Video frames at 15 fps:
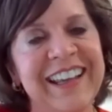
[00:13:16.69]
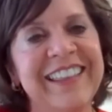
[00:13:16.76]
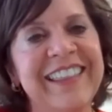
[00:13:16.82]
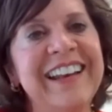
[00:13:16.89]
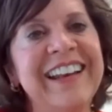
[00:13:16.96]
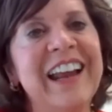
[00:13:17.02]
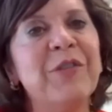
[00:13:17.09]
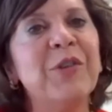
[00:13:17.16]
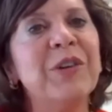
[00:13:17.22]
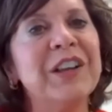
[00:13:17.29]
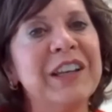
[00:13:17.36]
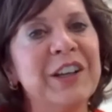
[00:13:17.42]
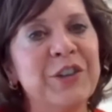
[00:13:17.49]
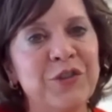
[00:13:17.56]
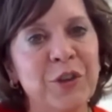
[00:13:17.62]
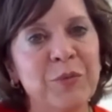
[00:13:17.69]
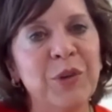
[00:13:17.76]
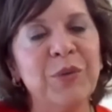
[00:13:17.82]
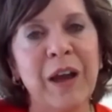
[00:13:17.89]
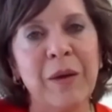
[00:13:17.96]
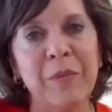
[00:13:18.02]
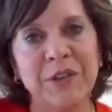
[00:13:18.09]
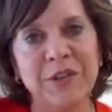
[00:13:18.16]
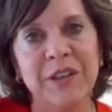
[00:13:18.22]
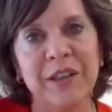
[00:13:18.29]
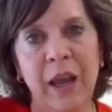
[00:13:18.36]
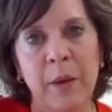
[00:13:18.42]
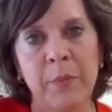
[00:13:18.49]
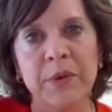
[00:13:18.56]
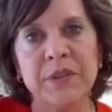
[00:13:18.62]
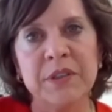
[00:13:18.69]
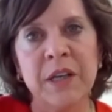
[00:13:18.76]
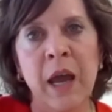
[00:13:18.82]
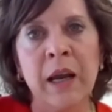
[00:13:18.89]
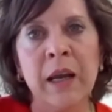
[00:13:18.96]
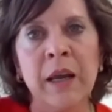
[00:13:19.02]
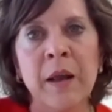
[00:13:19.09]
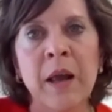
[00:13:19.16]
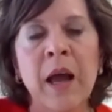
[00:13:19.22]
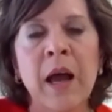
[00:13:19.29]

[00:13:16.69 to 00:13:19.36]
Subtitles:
They never really contribute that much to the capital stack.